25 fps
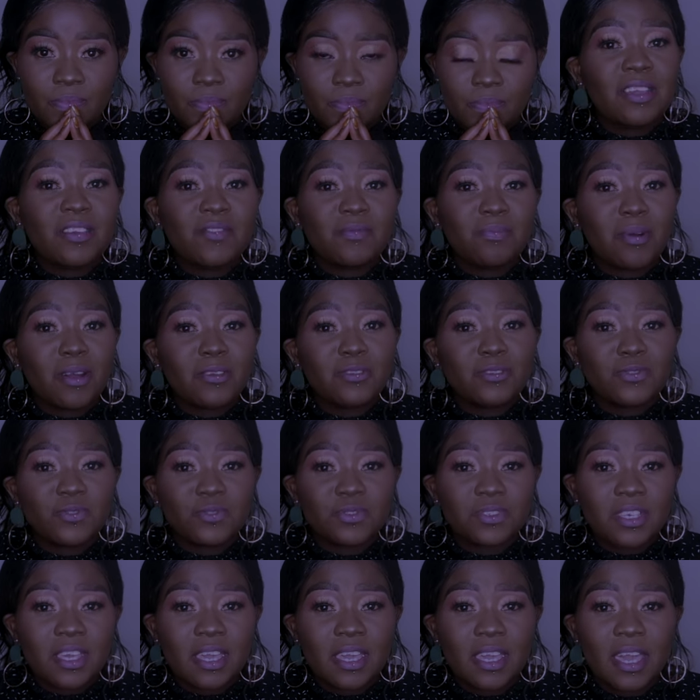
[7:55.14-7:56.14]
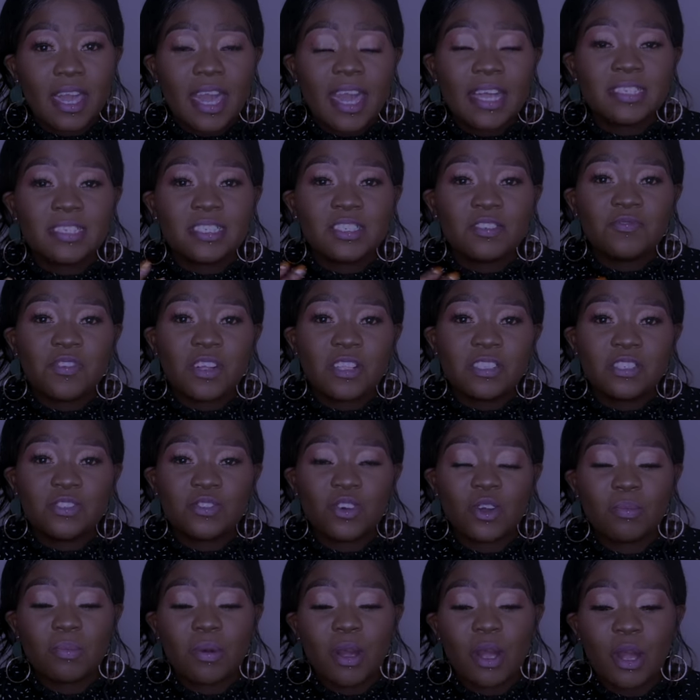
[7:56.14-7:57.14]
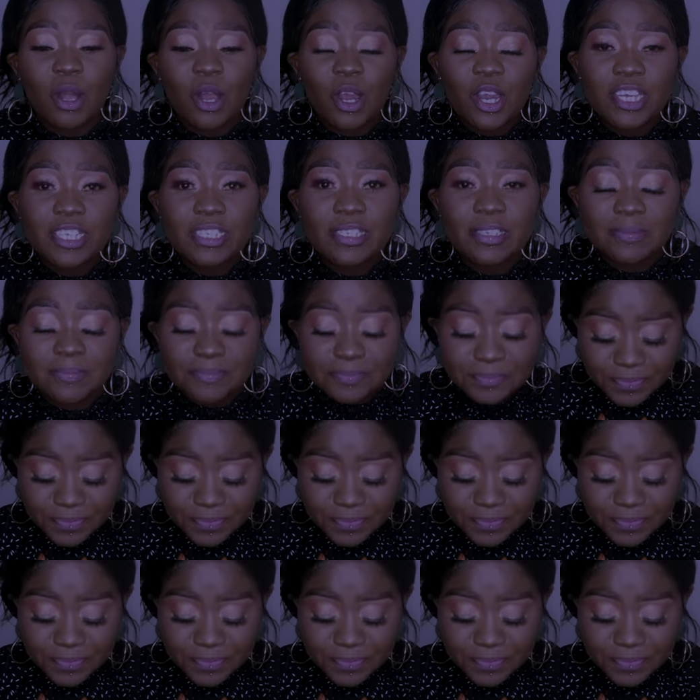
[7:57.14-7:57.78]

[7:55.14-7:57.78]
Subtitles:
You have much to say. I just felt it on my heart.